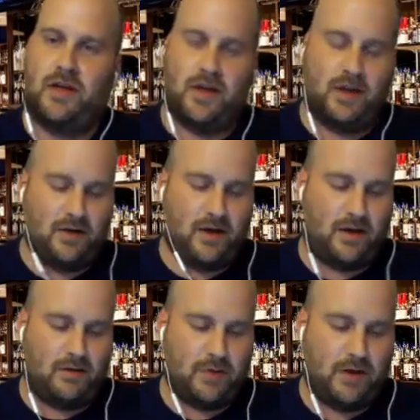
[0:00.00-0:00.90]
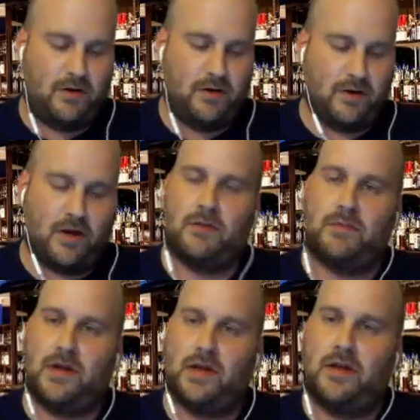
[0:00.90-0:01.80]
in Bay Area
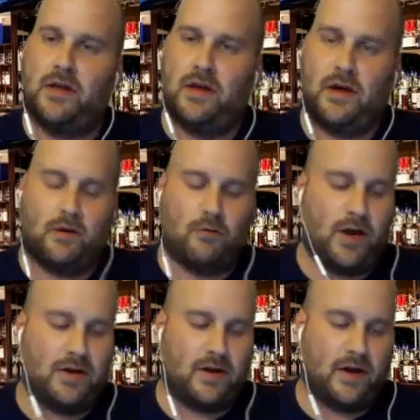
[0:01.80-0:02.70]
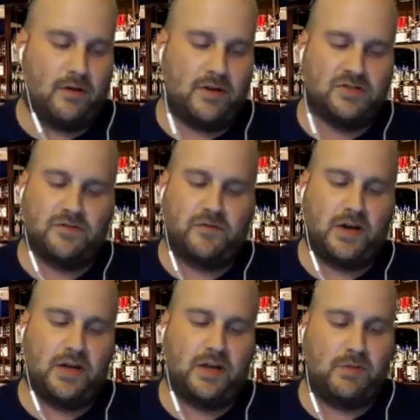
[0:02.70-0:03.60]
comedy right now. He's a
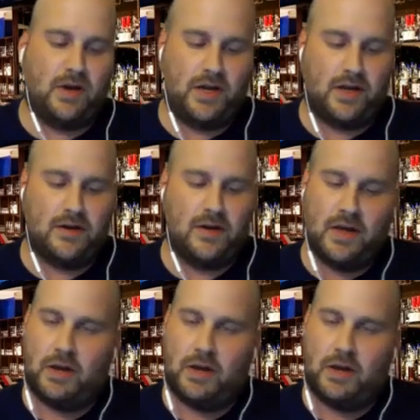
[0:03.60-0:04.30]
funny comedian.